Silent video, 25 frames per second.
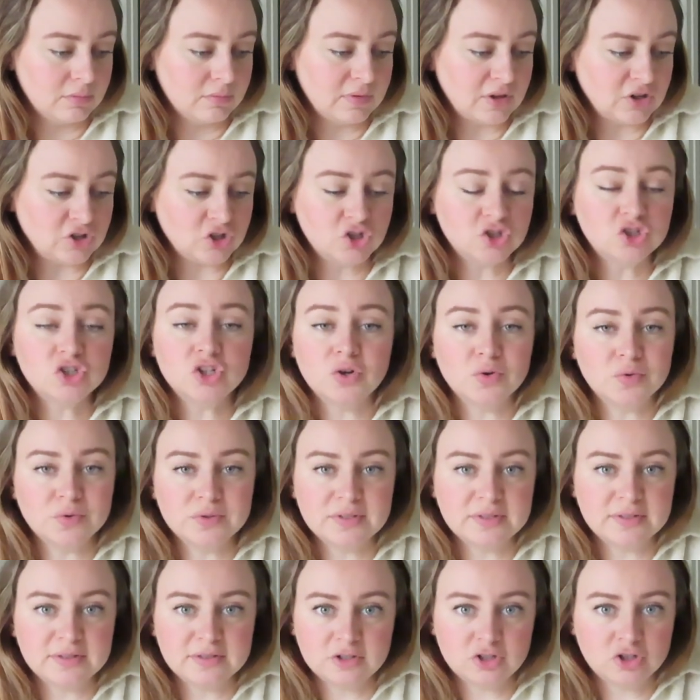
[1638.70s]
that just
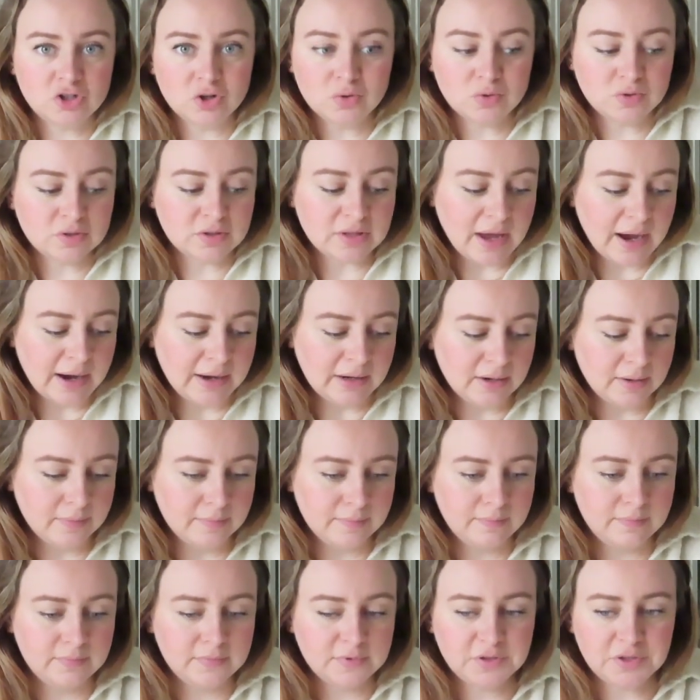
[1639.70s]
shows the
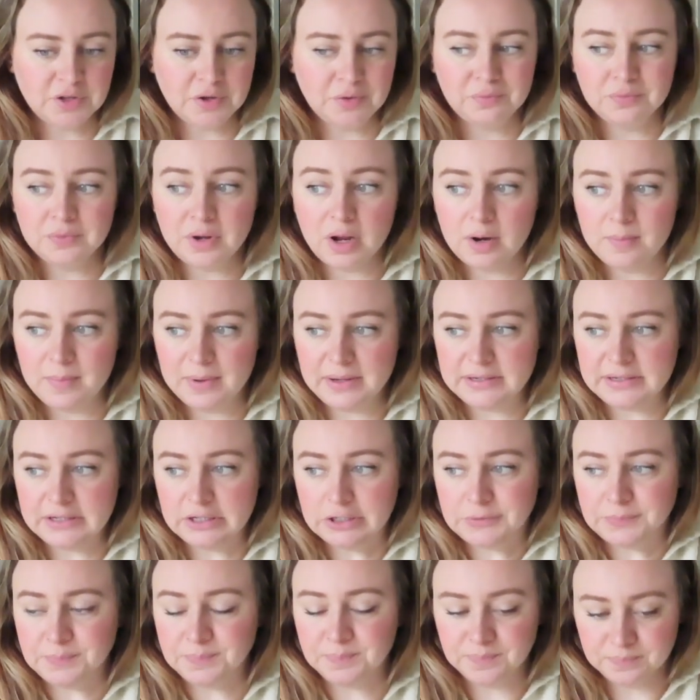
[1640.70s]
item. So not a big
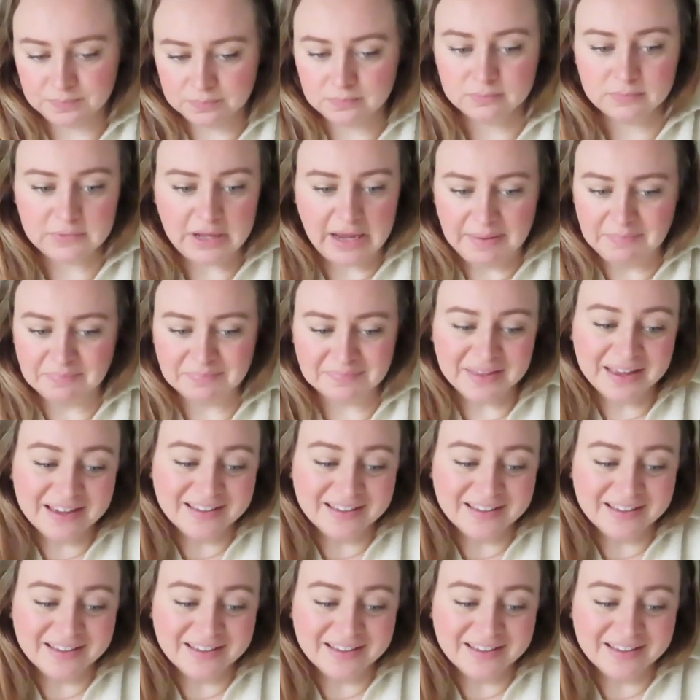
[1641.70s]
deal. Yeah.